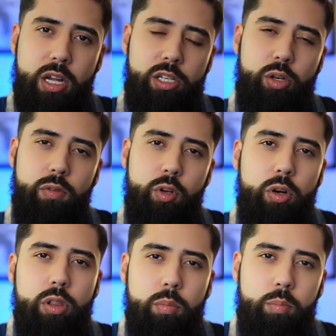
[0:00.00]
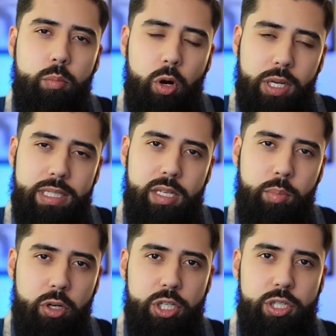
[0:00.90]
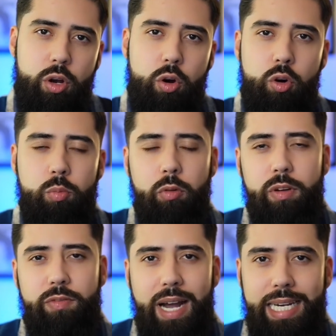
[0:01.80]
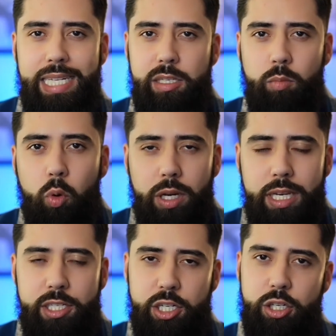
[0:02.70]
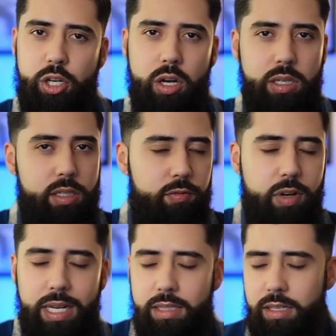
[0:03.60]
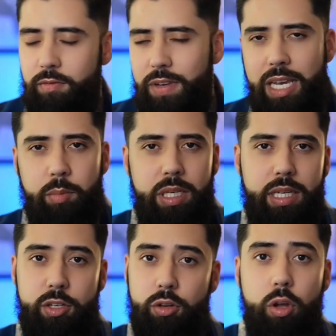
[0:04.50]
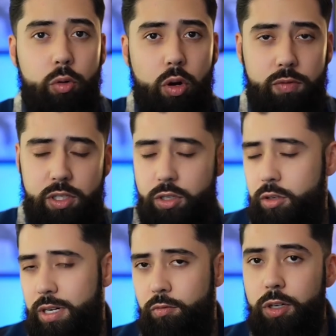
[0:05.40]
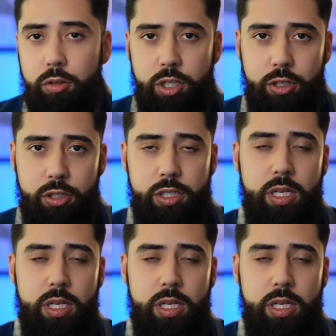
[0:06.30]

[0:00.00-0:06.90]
So if you're in the market to purchase a home or refinance a mortgage and you're talking to friends and family and your loan officer and realtors,